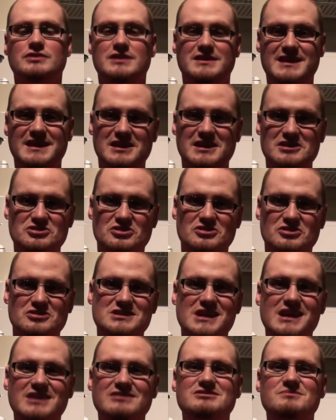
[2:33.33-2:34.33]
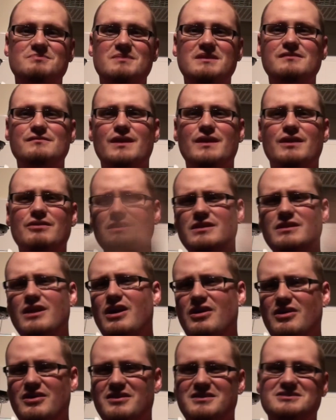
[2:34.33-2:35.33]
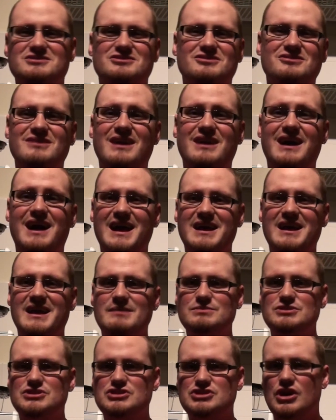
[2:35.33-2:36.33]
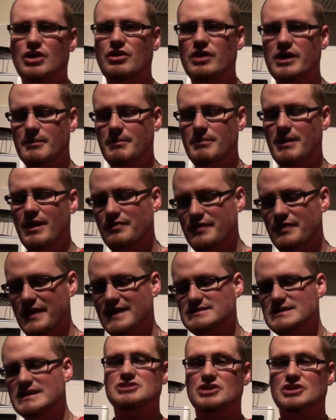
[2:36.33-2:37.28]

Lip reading: And then it turns out to be very long. So I am sorry about that.